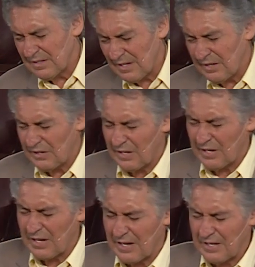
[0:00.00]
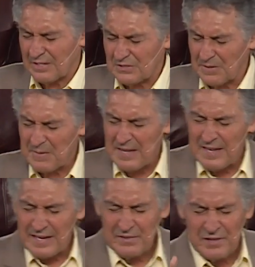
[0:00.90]
De de de
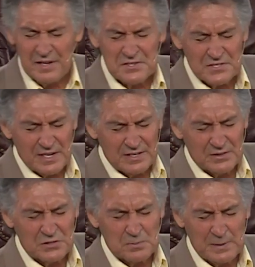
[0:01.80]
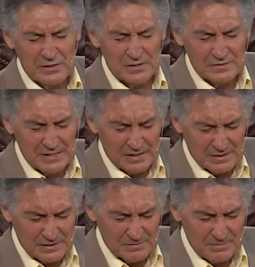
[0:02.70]
And thus saith the Spirit of
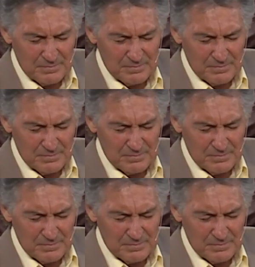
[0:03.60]
God